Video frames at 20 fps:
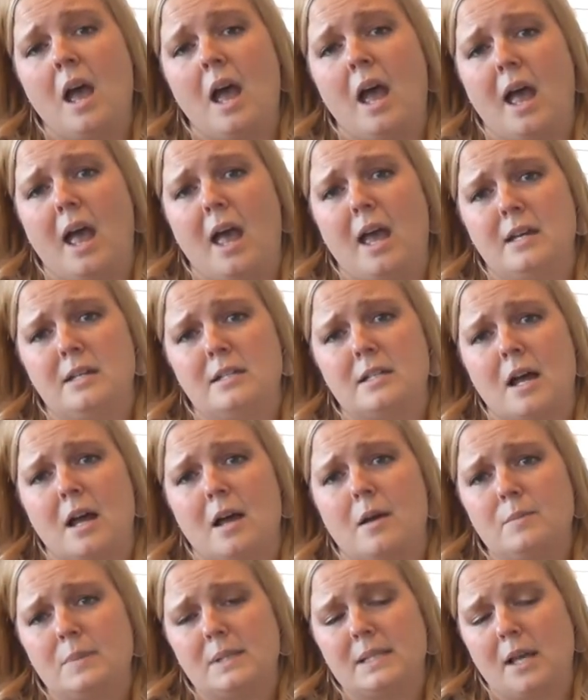And
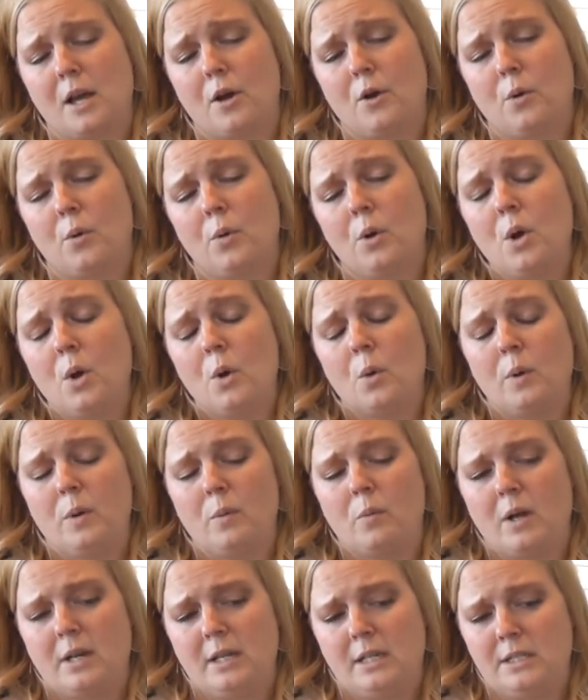so
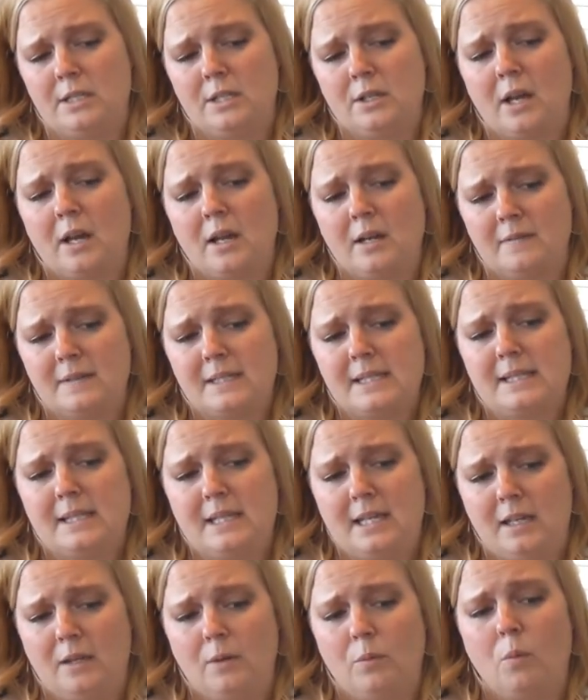we wanted to kind of
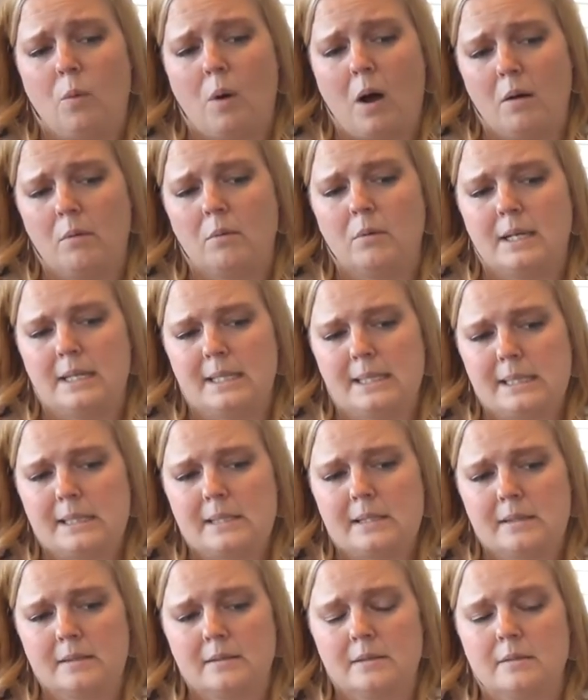see what
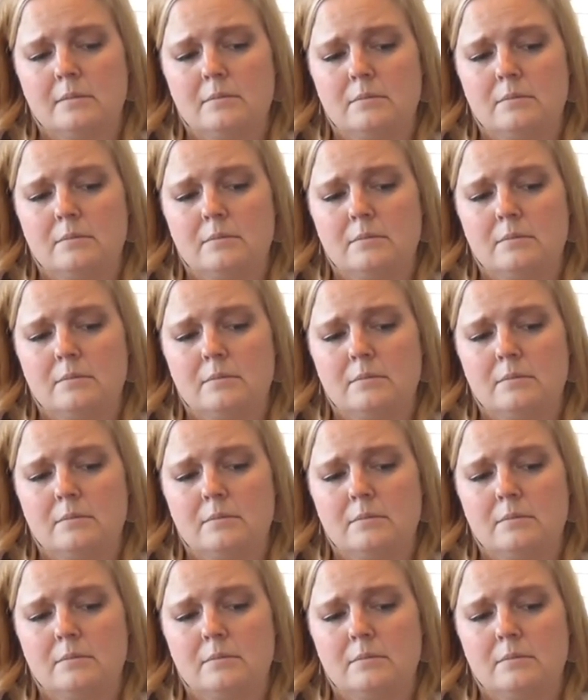was